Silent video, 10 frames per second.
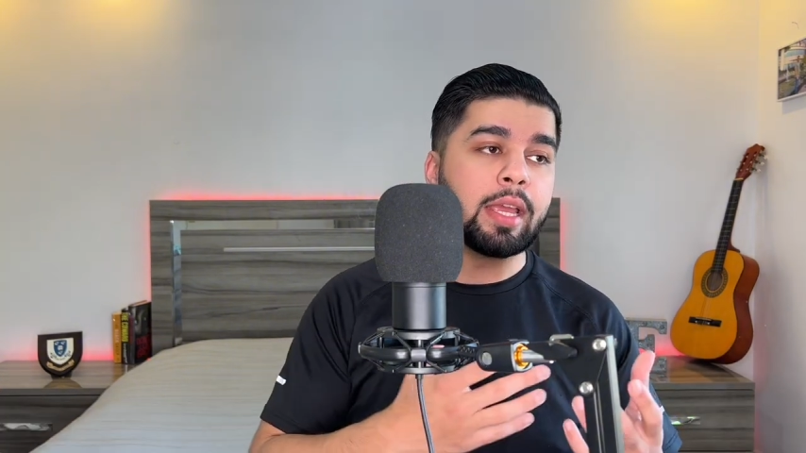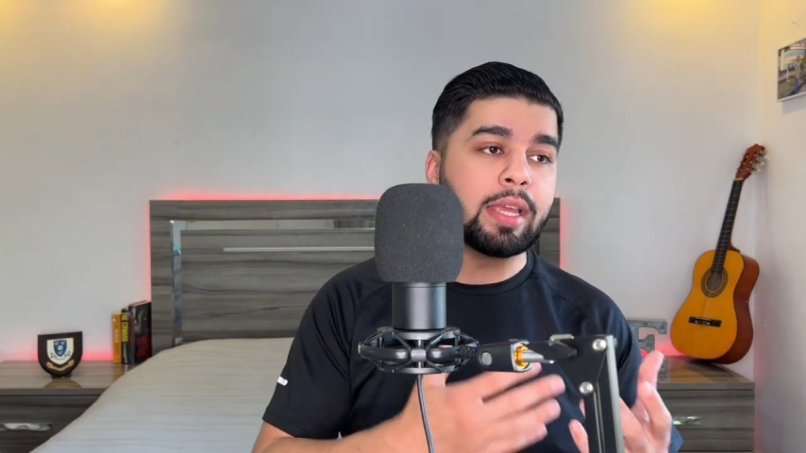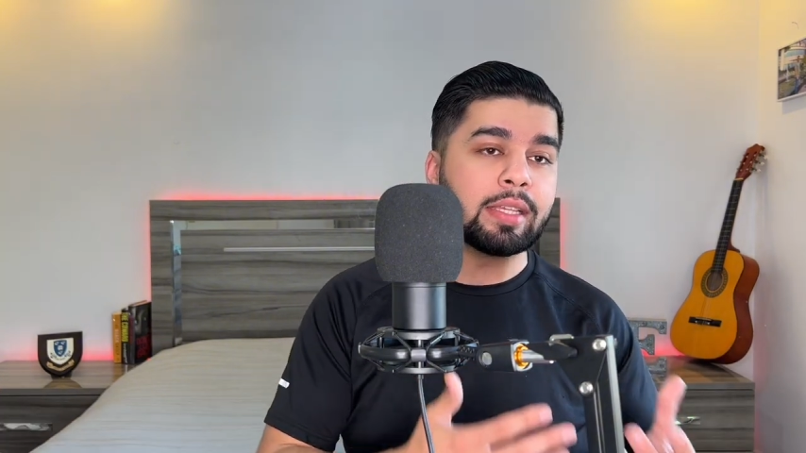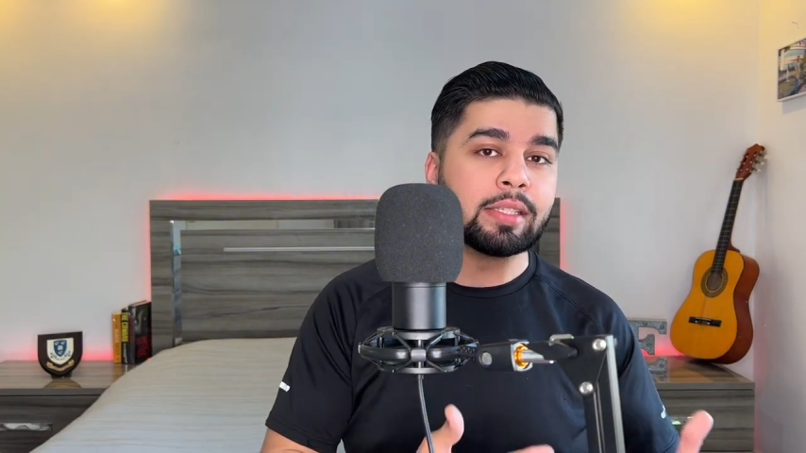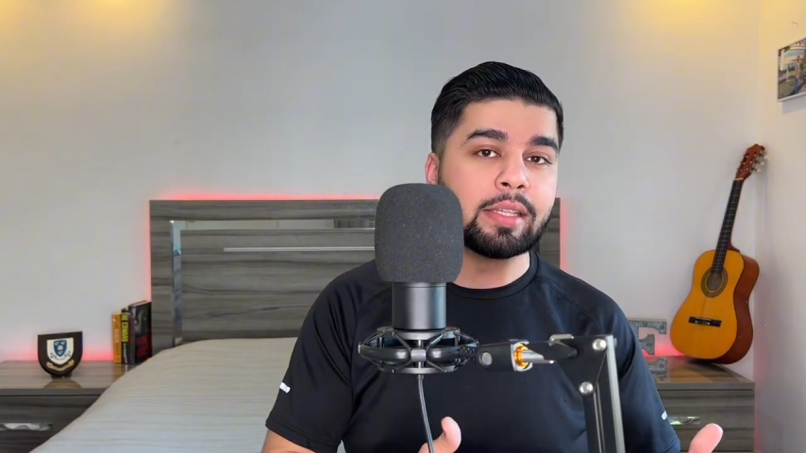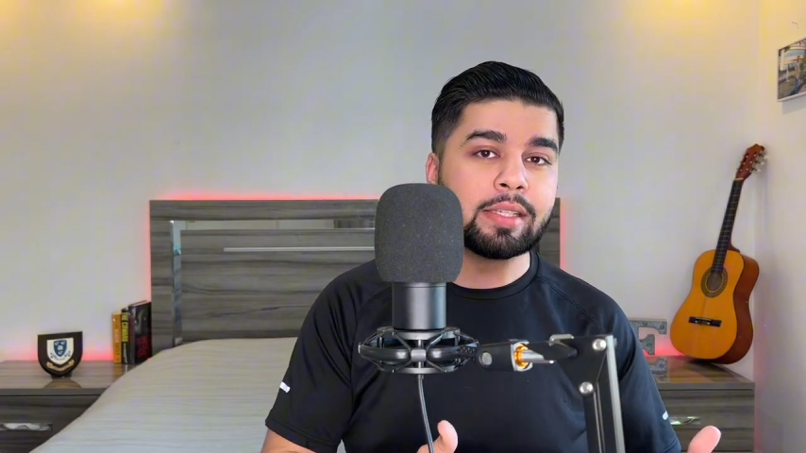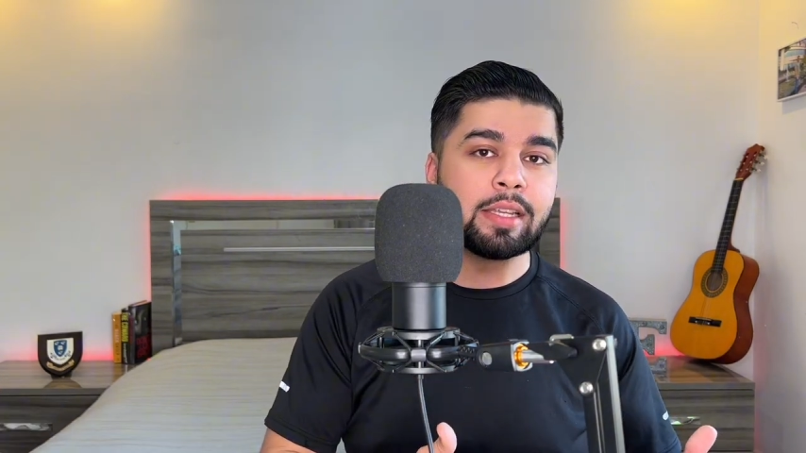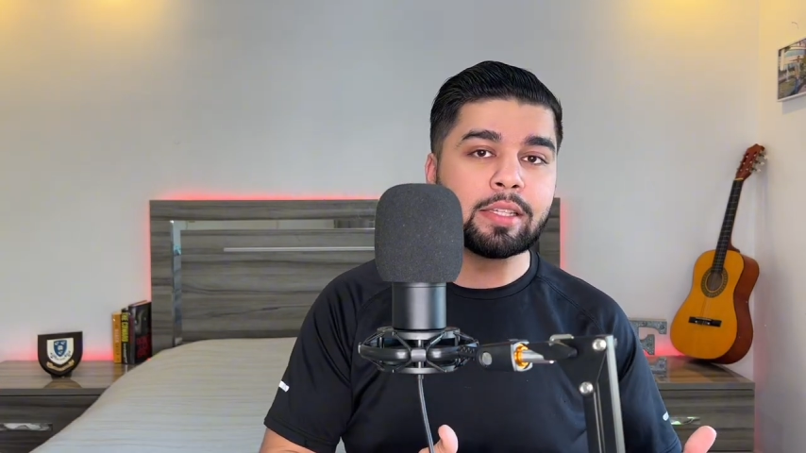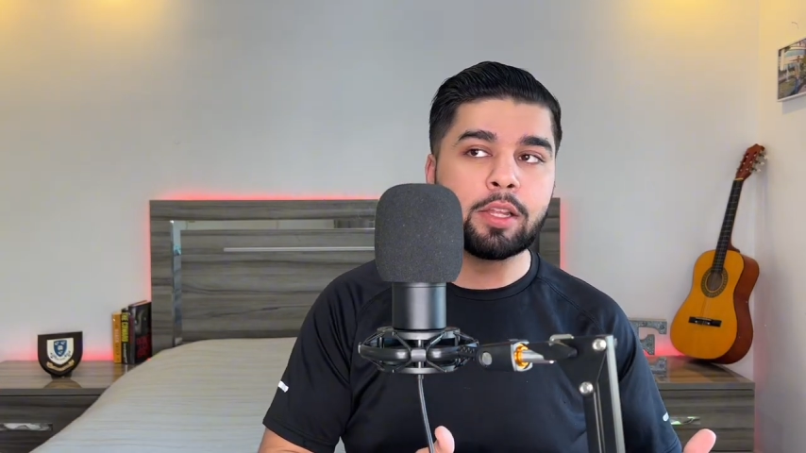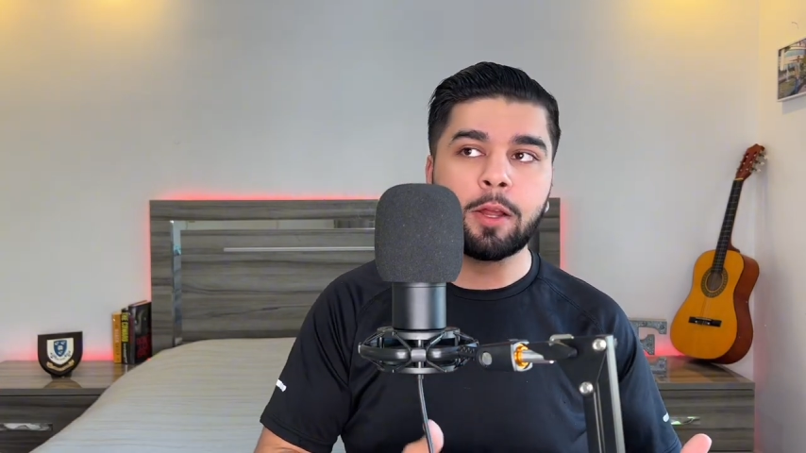it's the
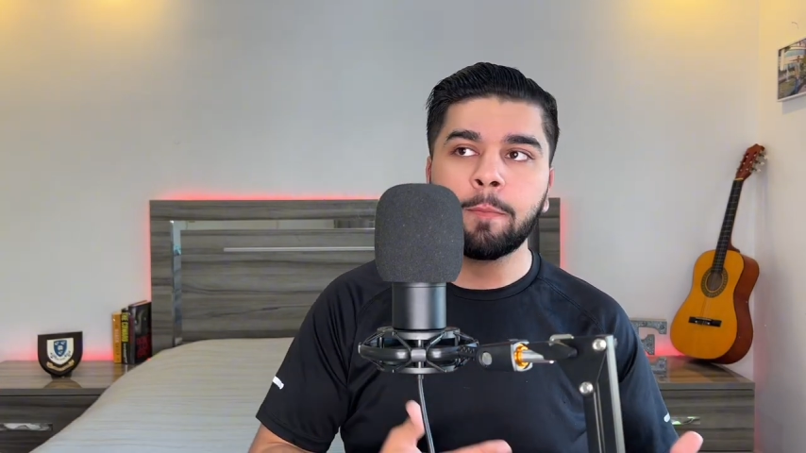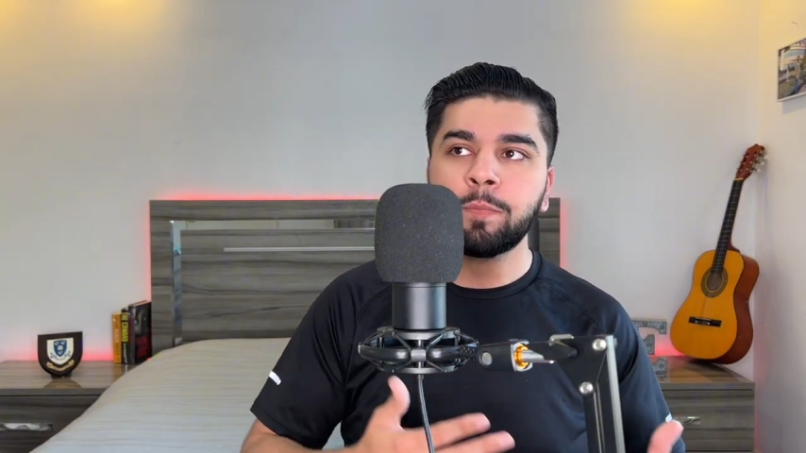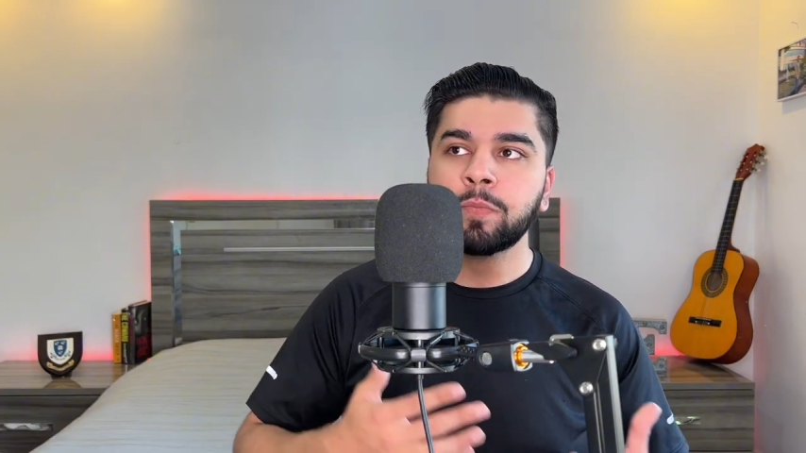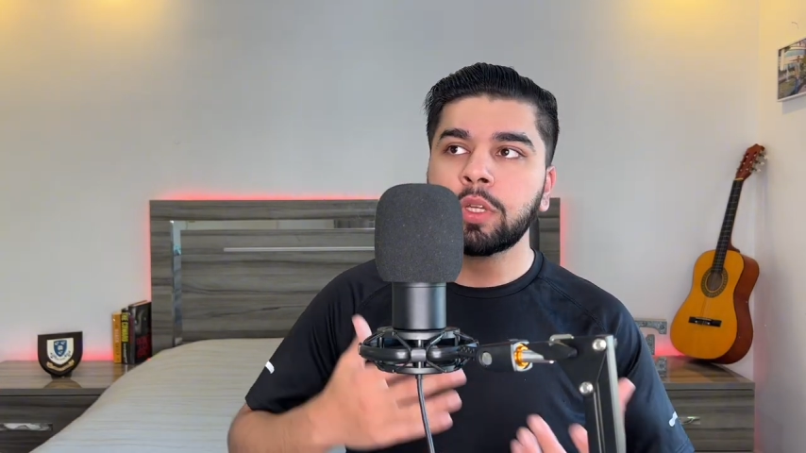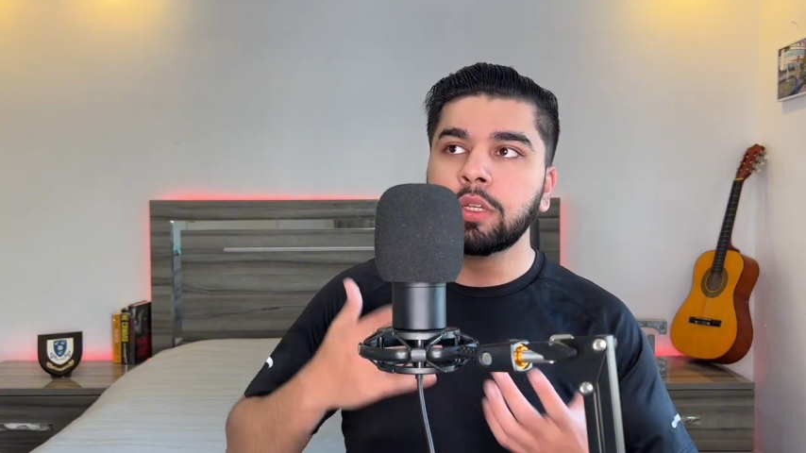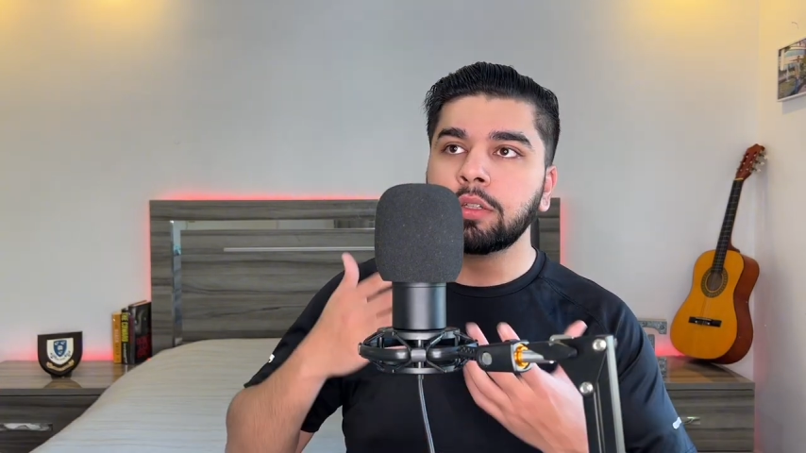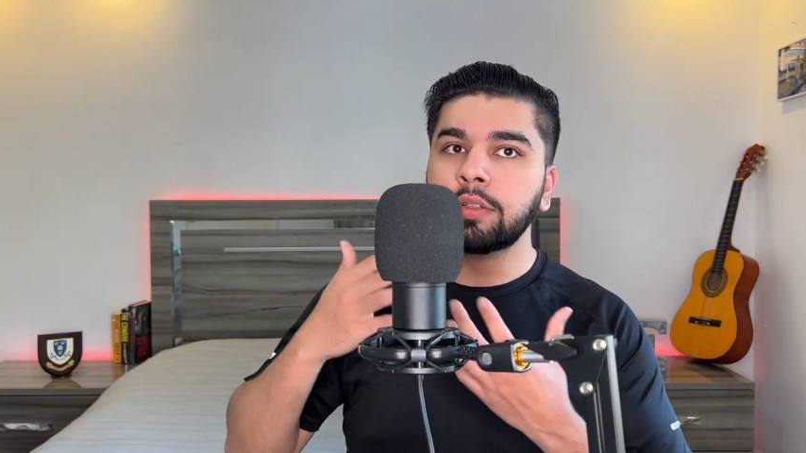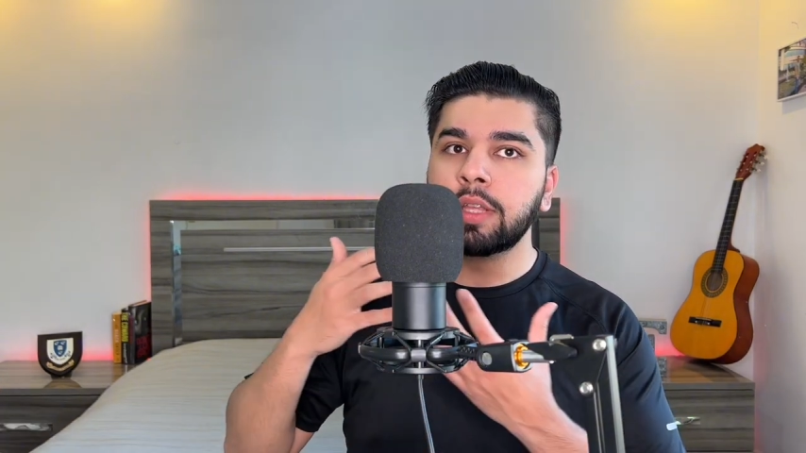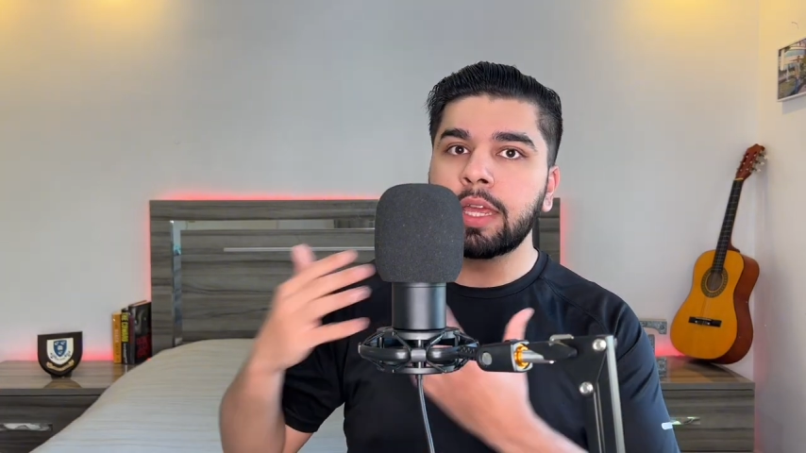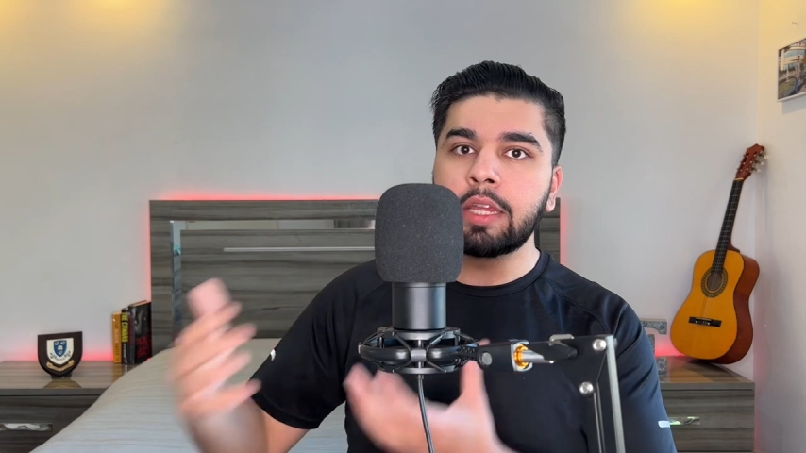sense that
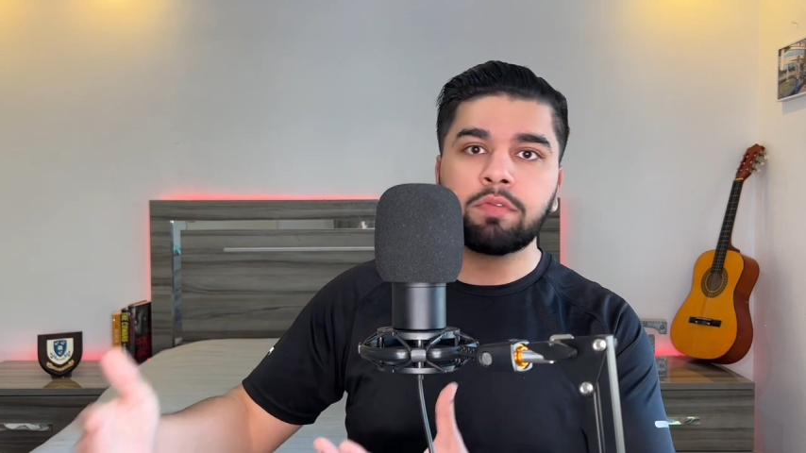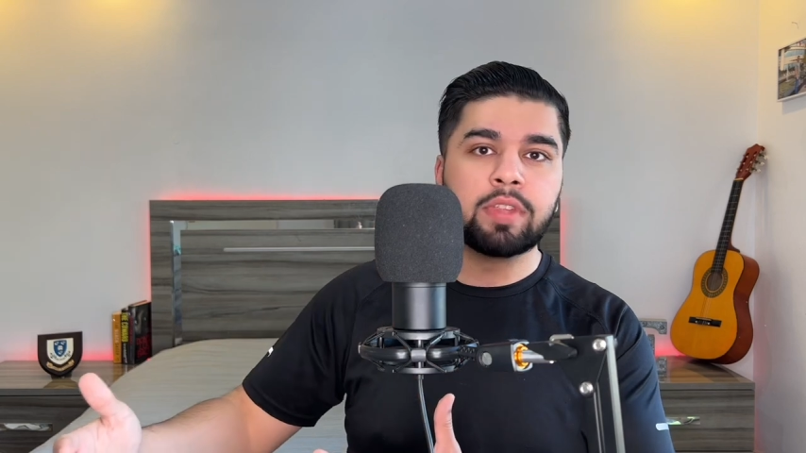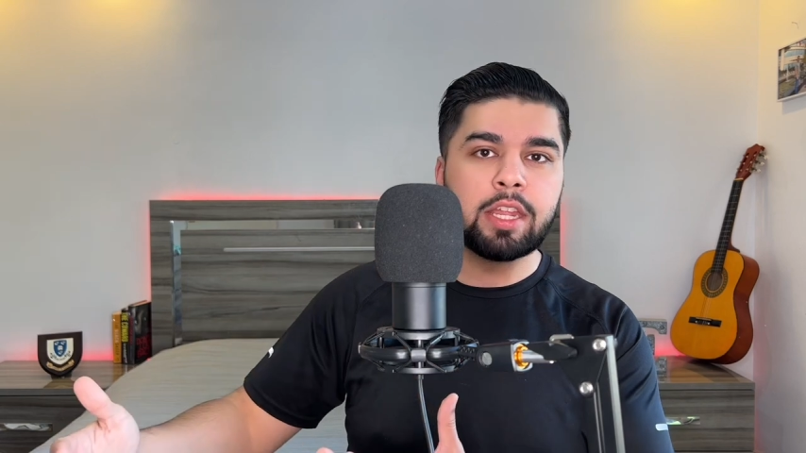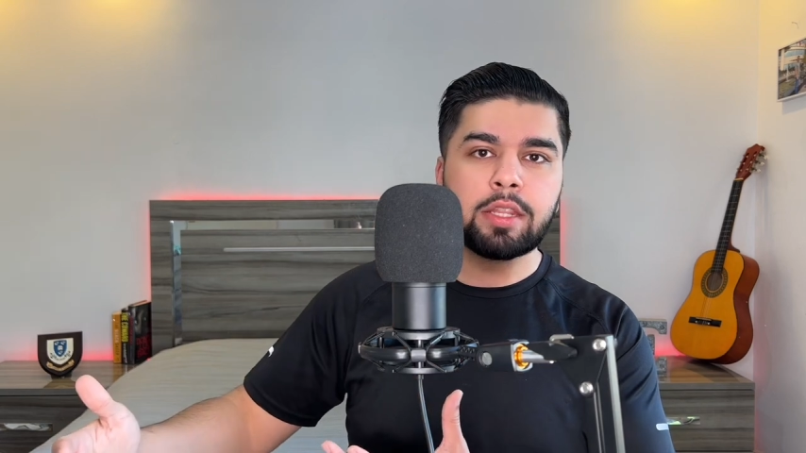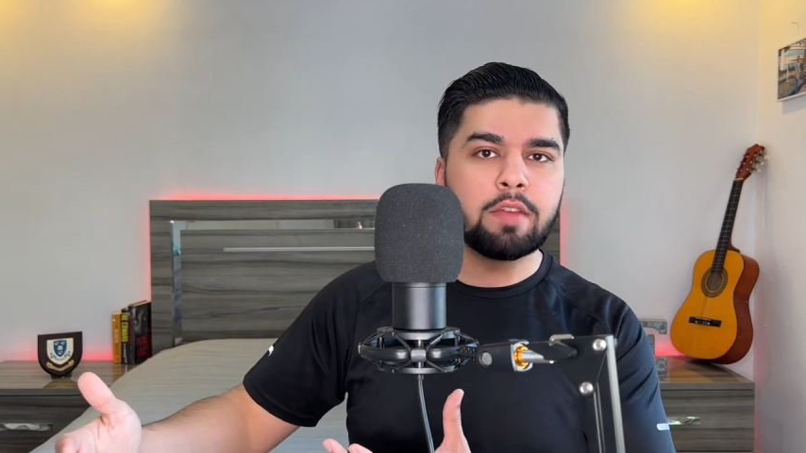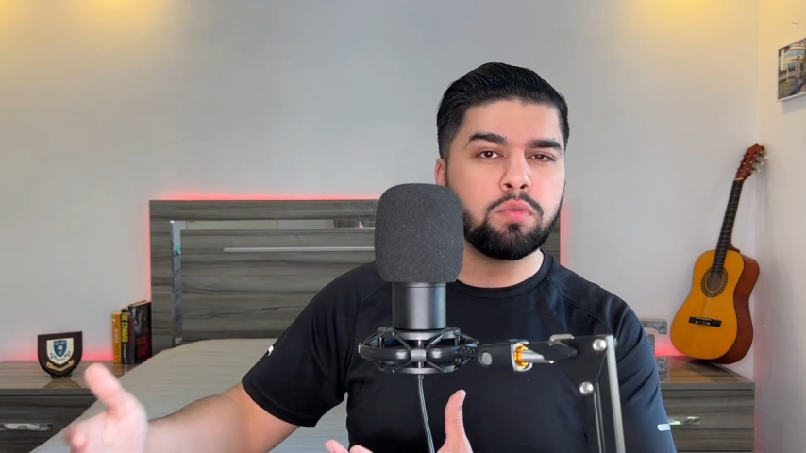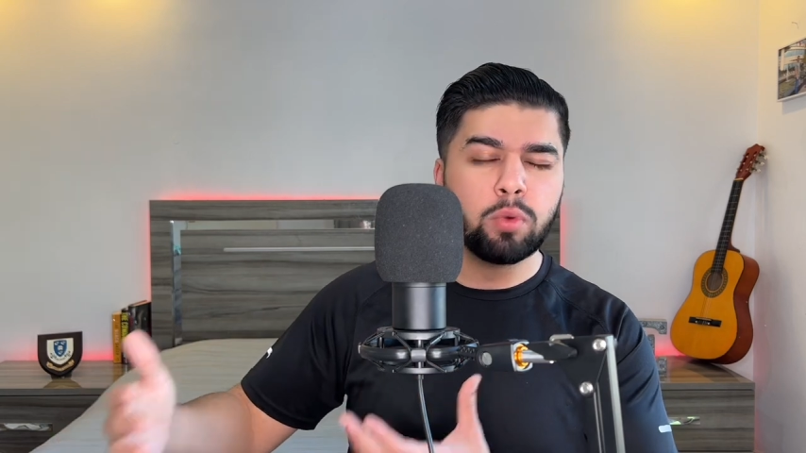they then they've